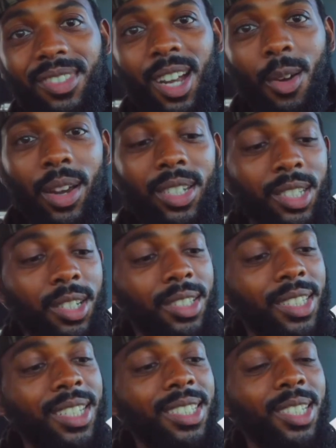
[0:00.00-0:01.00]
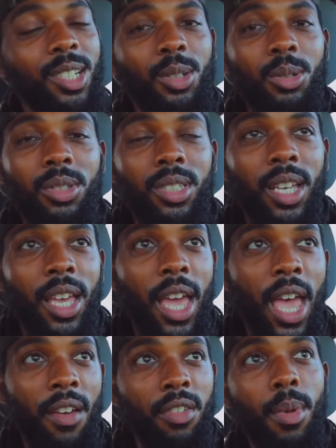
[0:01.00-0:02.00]
All right, so your T-sickles
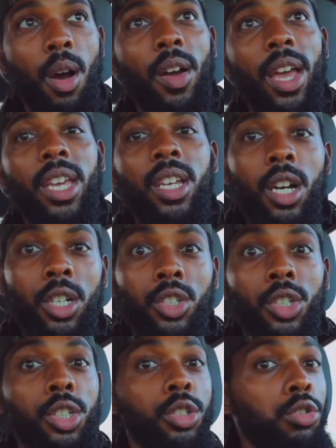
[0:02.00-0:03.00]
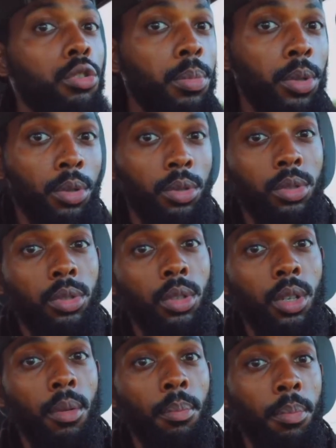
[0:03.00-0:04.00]
have about 800 tubules
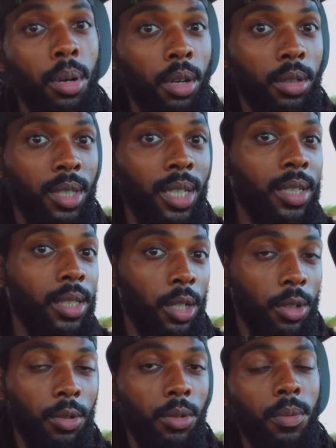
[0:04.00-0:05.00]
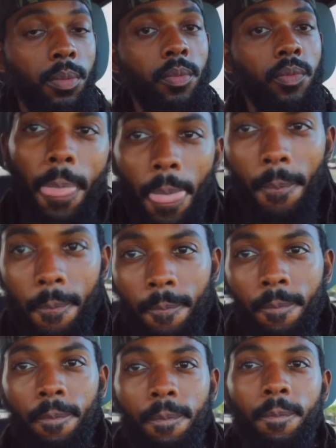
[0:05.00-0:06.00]
per T-sickle.
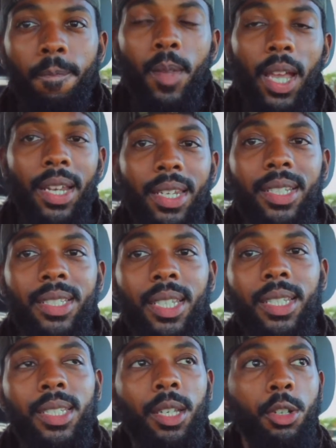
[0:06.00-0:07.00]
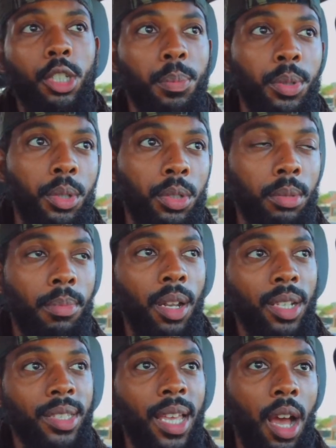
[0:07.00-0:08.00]
And these T-sickles produce
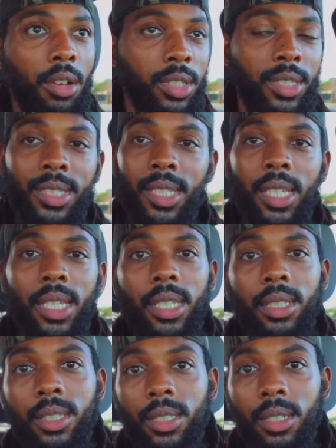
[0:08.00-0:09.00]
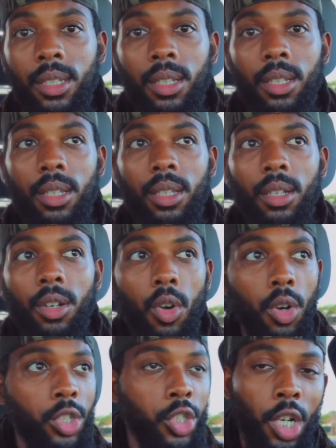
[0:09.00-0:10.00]
about 1,000 seeds
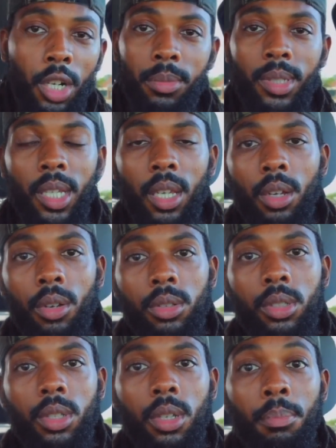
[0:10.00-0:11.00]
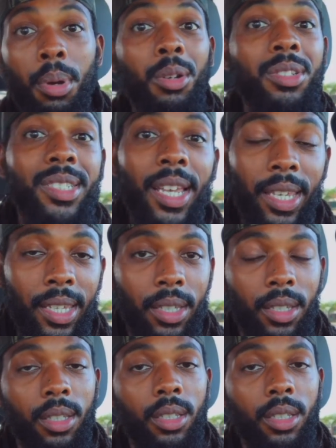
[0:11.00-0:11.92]
or germ cells per second.